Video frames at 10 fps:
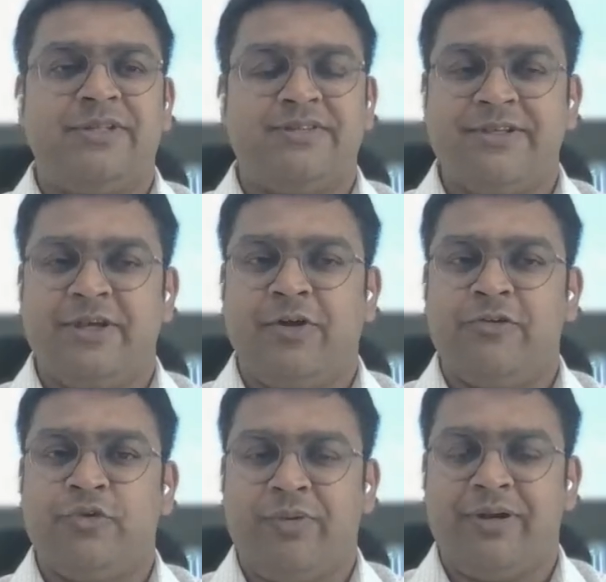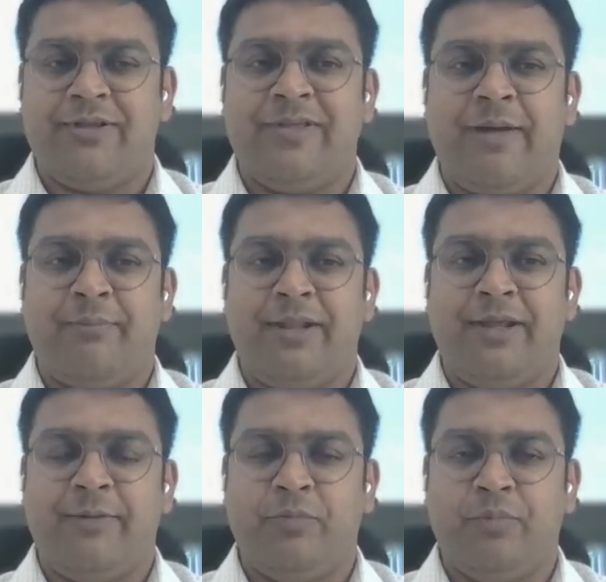This year, also, when it is
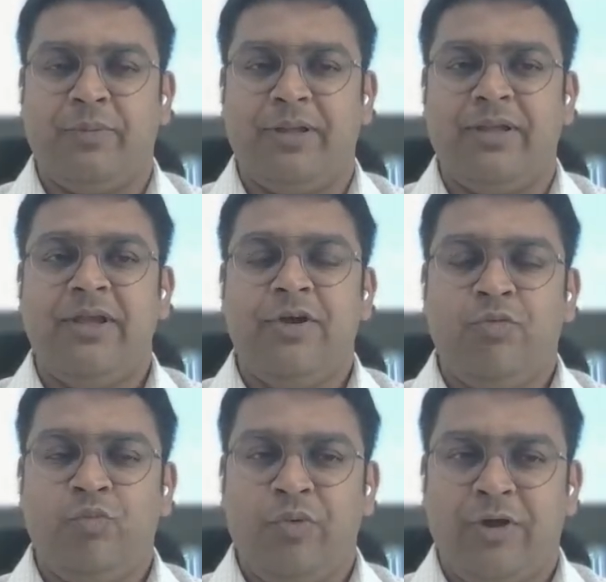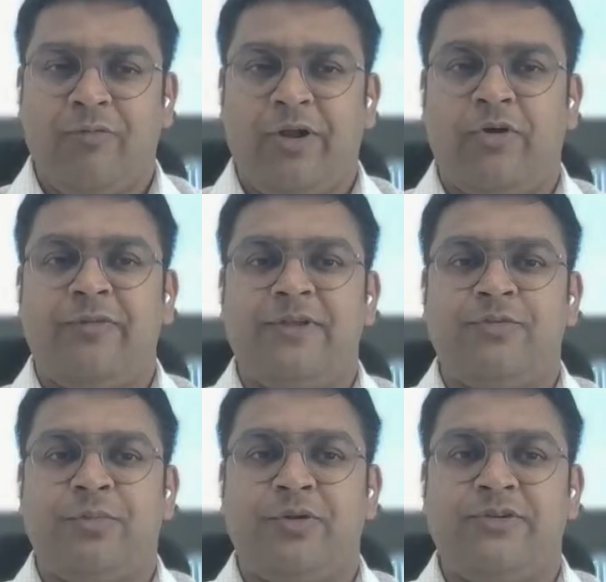happening in Mumbai, we are one of the
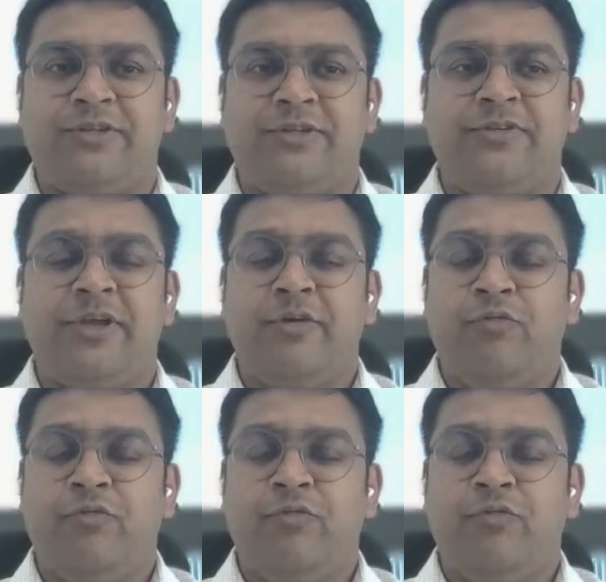sponsors.